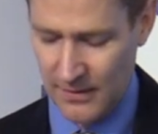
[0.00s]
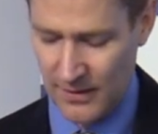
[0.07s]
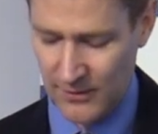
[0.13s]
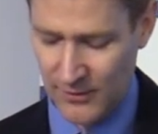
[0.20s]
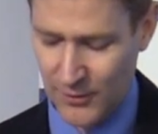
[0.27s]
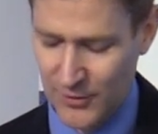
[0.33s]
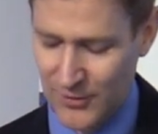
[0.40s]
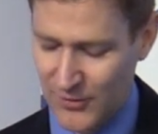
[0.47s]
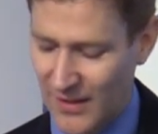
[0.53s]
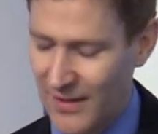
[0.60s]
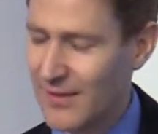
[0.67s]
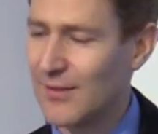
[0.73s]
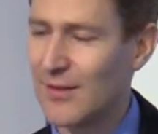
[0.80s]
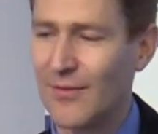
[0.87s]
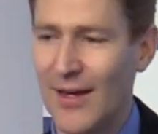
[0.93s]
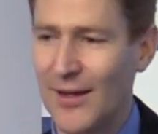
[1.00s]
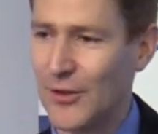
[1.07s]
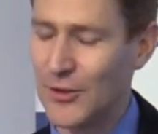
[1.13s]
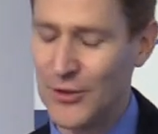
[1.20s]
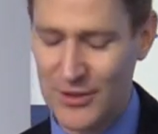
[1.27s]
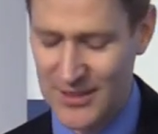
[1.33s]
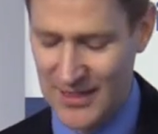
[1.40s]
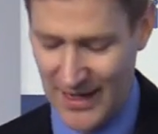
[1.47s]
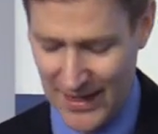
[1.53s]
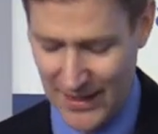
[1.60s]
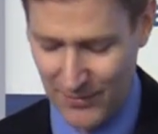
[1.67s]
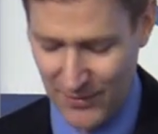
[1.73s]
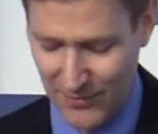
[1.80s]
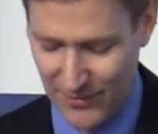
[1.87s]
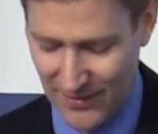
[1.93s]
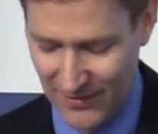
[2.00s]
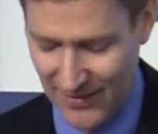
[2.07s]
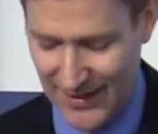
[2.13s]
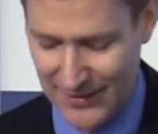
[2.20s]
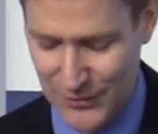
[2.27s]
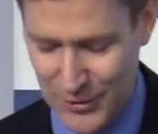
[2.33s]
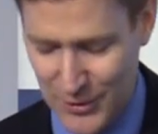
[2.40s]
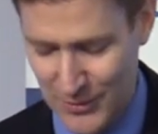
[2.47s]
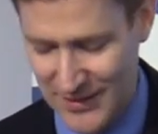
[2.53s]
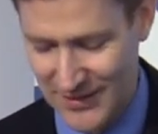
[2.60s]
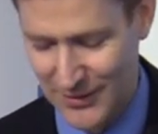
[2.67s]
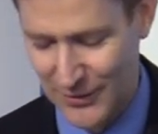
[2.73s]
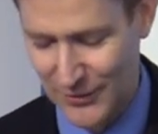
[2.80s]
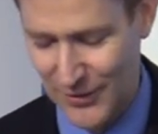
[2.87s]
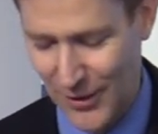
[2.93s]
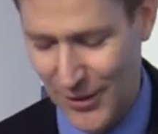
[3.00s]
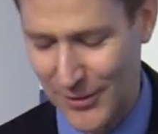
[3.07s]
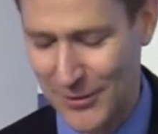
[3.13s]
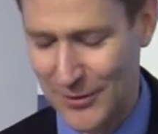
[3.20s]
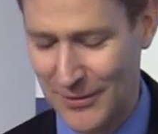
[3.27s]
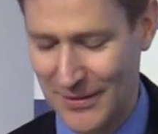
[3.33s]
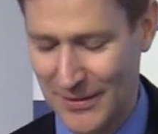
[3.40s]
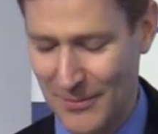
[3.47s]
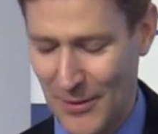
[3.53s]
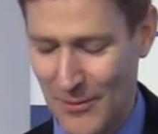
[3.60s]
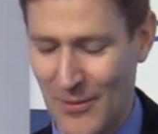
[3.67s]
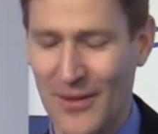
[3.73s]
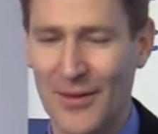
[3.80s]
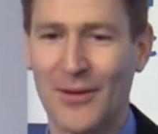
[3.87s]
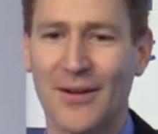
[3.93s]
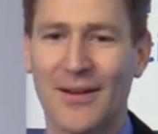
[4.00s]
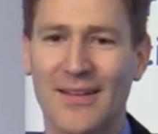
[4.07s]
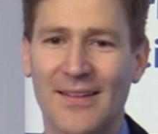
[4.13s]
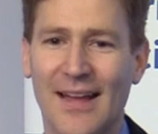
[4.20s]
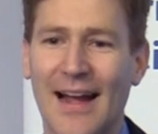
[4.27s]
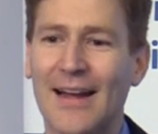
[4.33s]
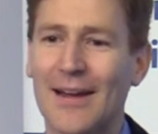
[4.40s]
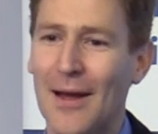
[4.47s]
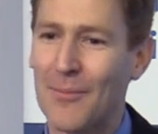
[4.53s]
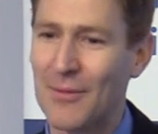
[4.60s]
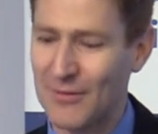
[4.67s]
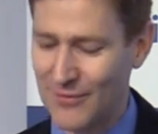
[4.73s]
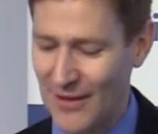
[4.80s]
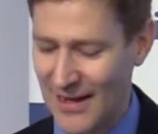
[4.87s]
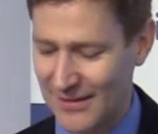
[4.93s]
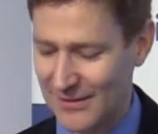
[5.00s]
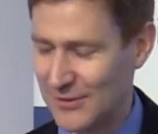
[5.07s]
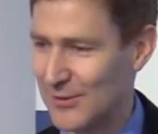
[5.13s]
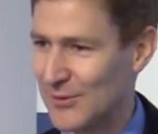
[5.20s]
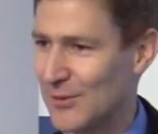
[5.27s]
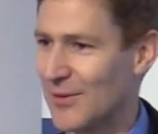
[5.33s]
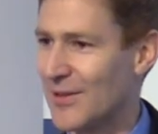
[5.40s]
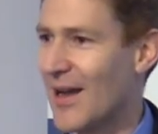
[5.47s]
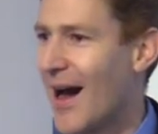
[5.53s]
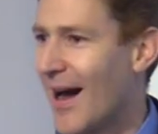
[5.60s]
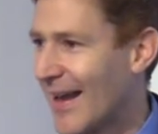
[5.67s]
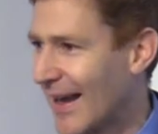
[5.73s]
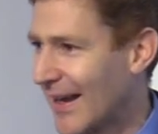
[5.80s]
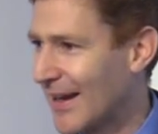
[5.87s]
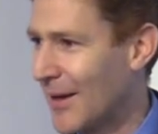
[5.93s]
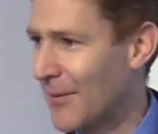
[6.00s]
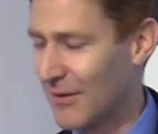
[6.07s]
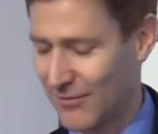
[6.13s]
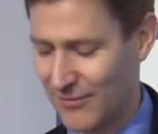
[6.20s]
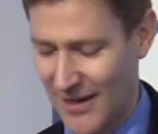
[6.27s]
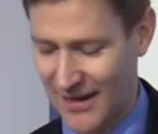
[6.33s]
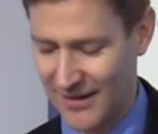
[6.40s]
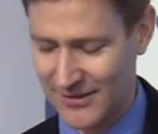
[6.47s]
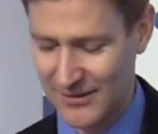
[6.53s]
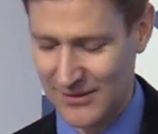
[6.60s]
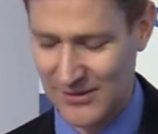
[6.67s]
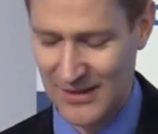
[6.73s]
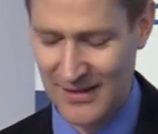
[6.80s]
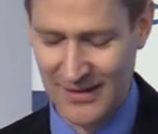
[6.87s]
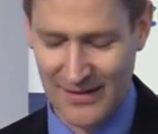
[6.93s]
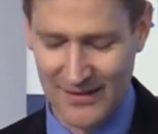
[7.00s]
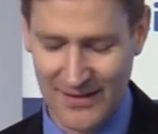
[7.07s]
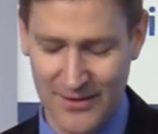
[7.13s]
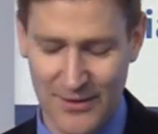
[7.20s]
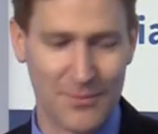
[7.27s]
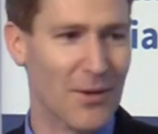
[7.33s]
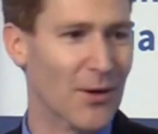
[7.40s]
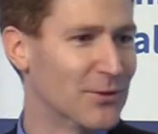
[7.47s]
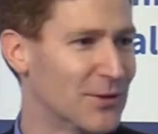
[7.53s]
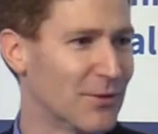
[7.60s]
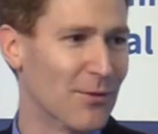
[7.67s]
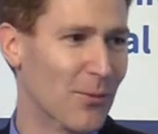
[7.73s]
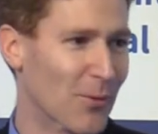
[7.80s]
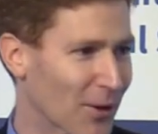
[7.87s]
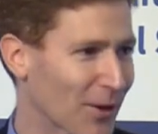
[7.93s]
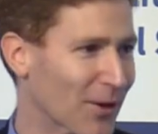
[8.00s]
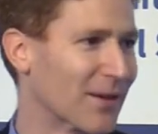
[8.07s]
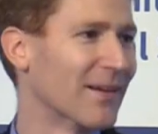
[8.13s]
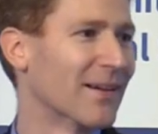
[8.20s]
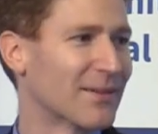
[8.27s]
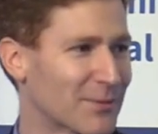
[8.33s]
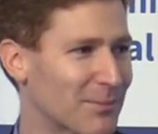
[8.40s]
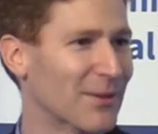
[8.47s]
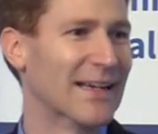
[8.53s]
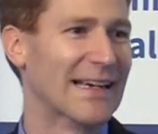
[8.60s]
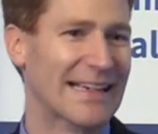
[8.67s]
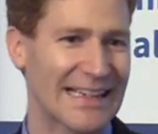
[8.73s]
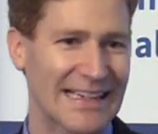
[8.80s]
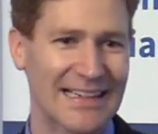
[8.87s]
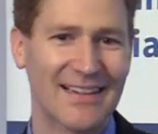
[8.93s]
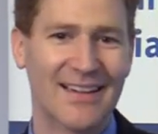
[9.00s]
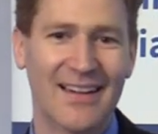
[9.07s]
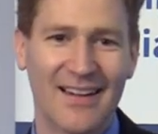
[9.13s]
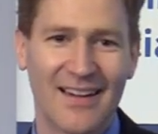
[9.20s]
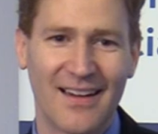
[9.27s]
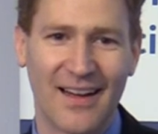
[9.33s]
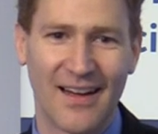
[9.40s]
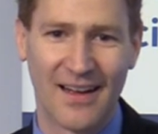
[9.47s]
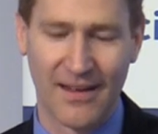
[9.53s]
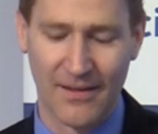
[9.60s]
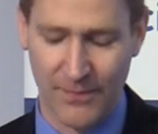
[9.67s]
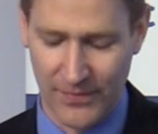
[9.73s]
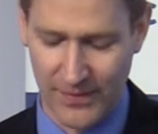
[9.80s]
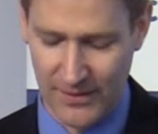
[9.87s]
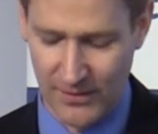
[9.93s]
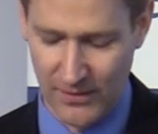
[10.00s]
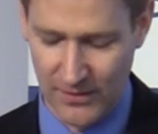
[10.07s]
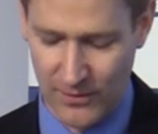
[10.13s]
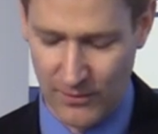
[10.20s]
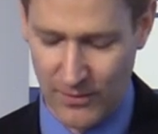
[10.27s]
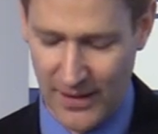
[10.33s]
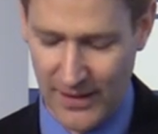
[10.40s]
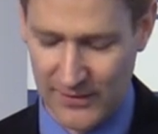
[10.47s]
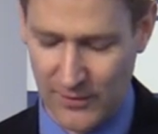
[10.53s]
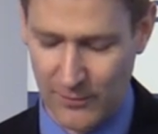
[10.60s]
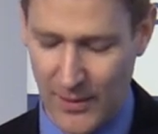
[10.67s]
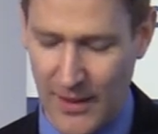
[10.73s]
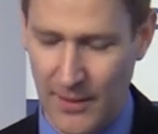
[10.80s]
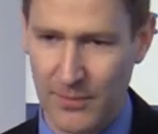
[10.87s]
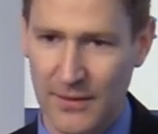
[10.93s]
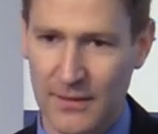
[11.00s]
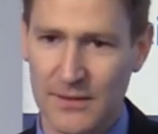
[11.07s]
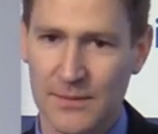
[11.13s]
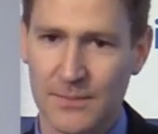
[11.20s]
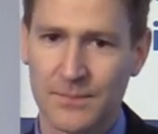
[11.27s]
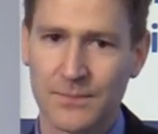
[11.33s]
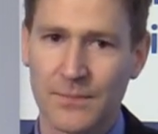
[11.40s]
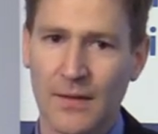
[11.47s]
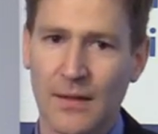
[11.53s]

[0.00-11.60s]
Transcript: And social scientists have had a good time over the last 2 years arguing about whether it is economic factors or non-economic factors that do most of the work in explaining the rise of populism.